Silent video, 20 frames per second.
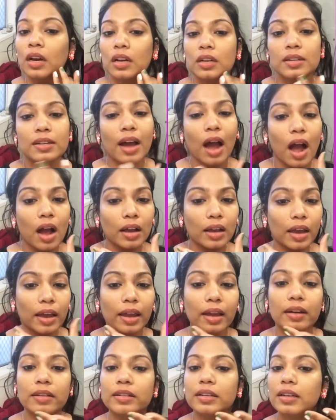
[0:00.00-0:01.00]
dark
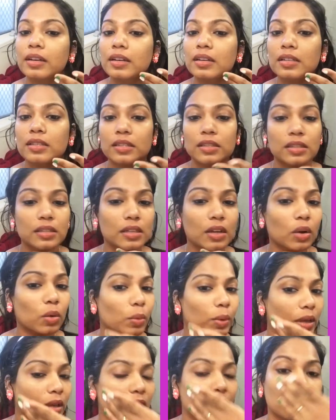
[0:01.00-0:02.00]
areas
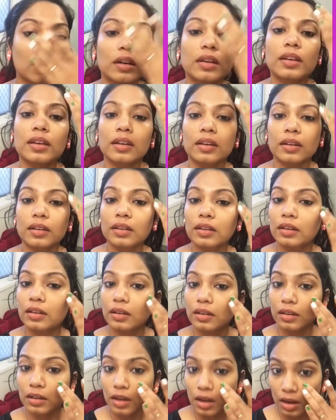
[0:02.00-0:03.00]
over here,
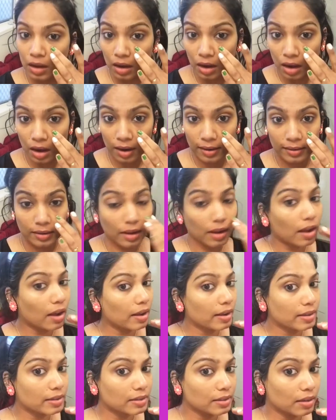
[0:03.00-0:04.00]
here, under
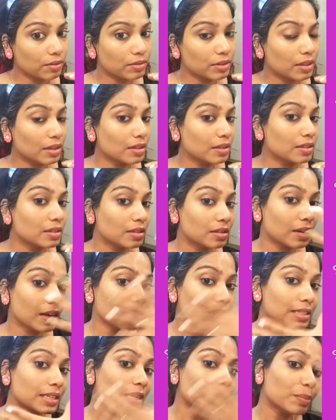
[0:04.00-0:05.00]
eyes, everything is
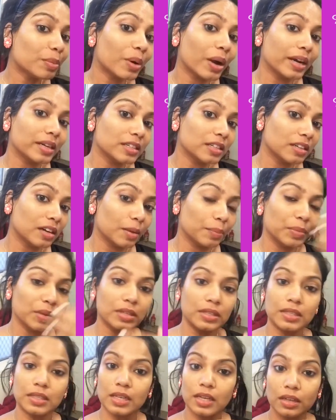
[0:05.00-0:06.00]
nicely brightened up. The
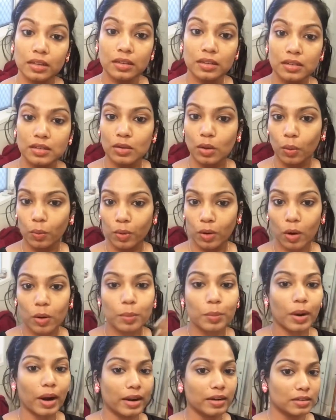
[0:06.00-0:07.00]
skin is overall
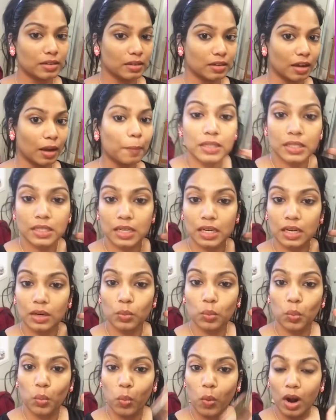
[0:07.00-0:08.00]
brightened up.
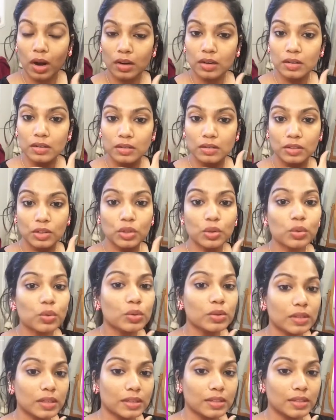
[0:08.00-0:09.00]
In one
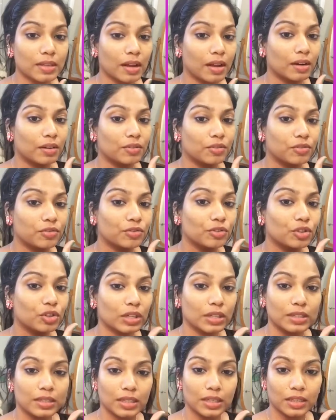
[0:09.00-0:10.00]
use itself, you
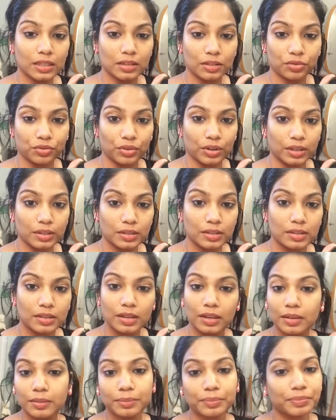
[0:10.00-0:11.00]
can see the difference,
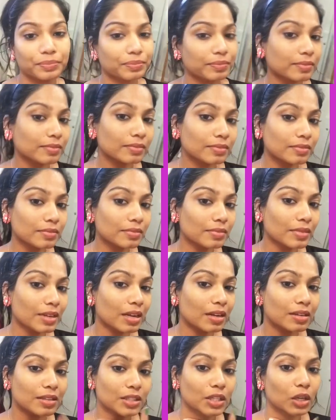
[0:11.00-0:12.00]
see?
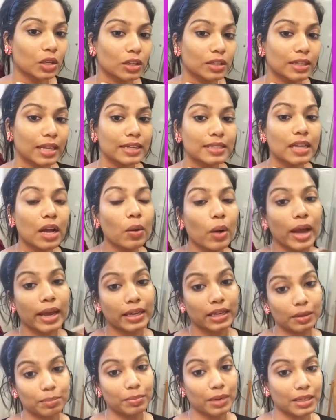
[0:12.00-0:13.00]
So that's how I
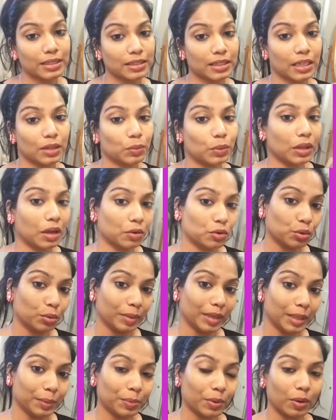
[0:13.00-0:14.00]
keep my skin without too
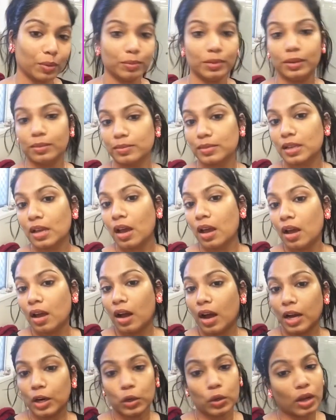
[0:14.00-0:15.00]
many problems.
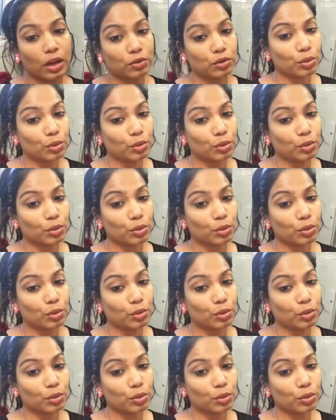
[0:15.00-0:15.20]
I don't have